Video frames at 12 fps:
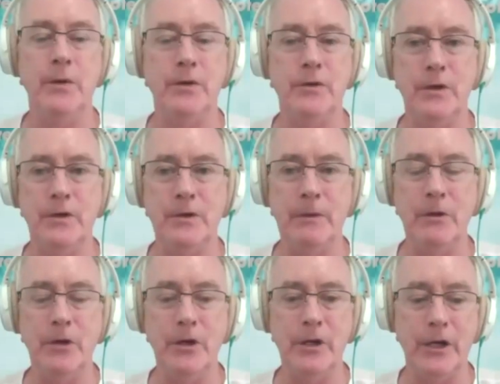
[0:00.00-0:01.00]
it's something
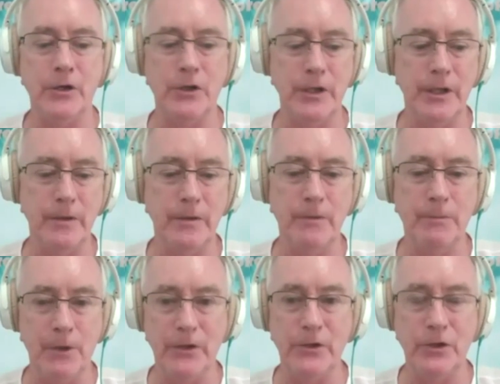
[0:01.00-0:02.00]
that can actually, the
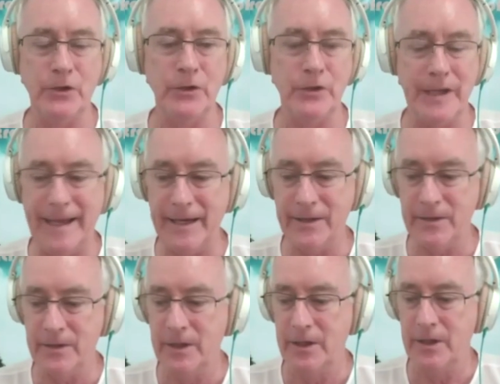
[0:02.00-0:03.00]
politicians can
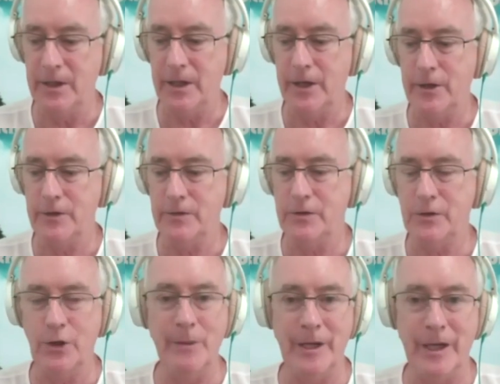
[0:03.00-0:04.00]

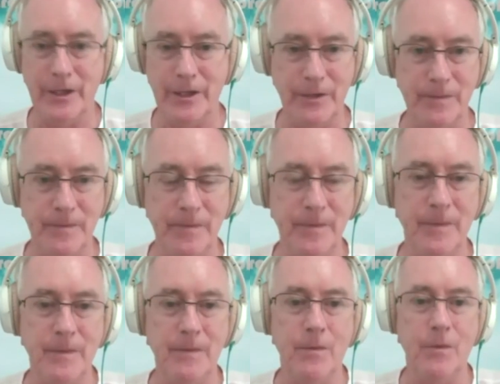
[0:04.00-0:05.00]
terminate it,
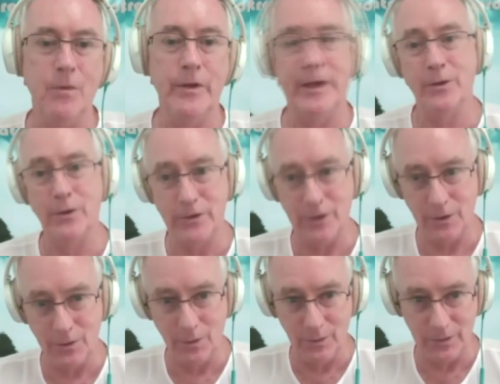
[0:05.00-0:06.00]
or they can also
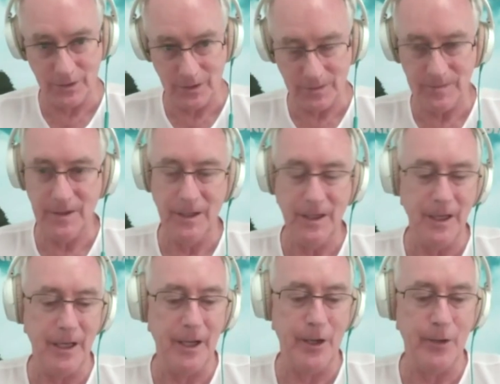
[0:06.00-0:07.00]
cause it.
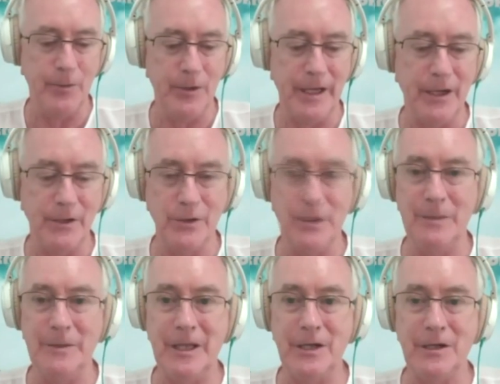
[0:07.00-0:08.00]
But they can
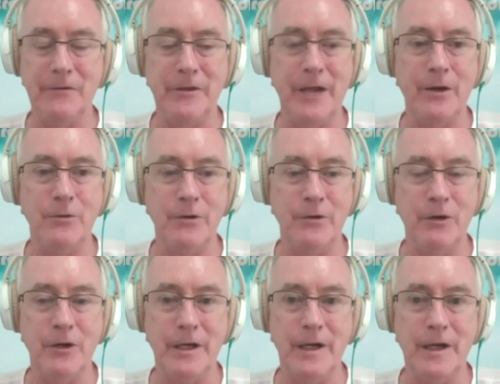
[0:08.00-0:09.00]
terminate it if they act
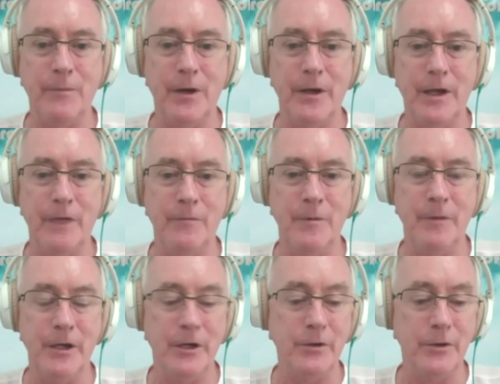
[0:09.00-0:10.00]
quickly enough by government
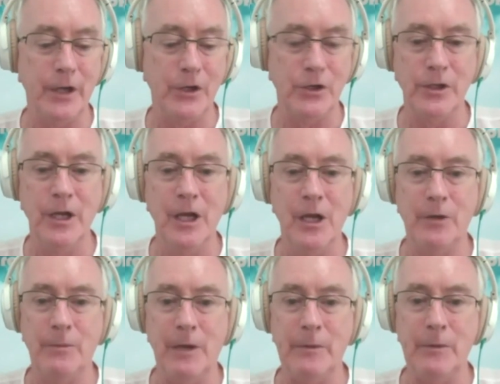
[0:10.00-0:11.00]
money creation. But
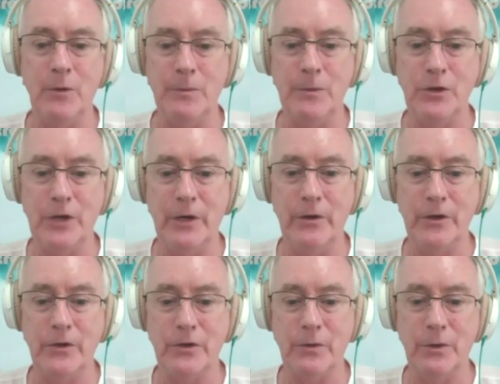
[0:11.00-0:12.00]
it might be worth me sharing a
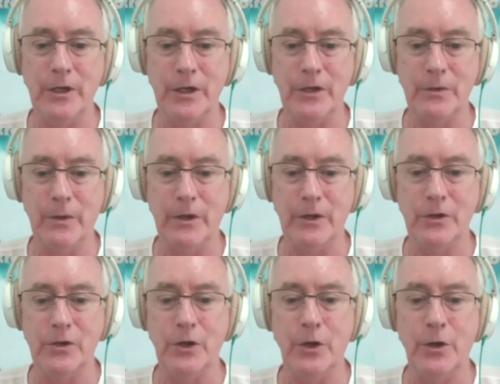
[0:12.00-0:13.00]
screen here so I can
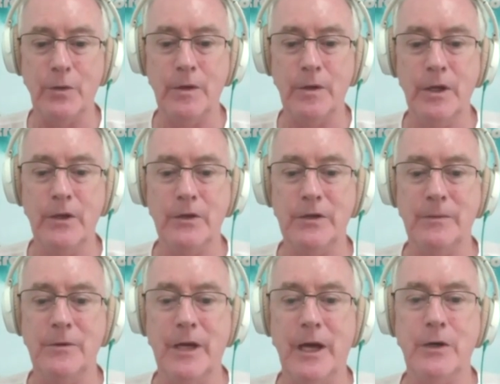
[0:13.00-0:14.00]
show some
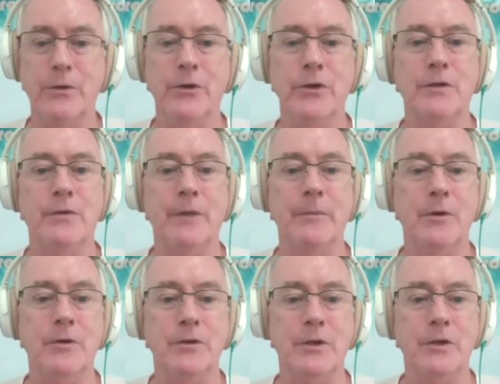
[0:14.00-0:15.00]
data on this front,
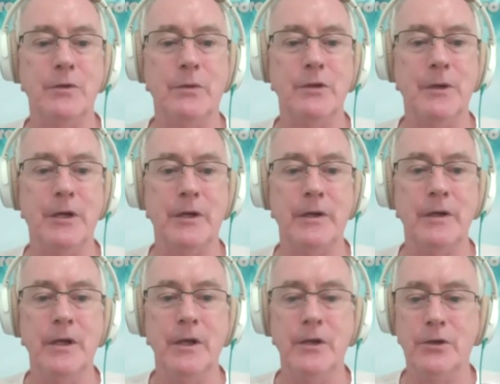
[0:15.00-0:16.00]
because it is always better
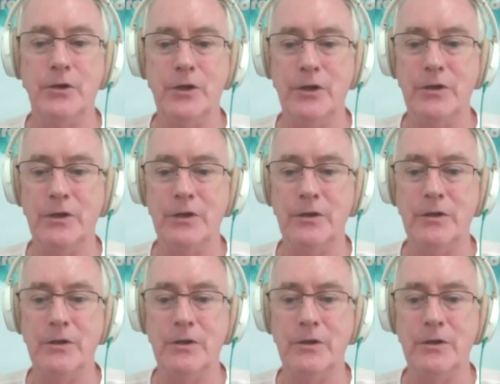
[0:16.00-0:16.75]
to show these things in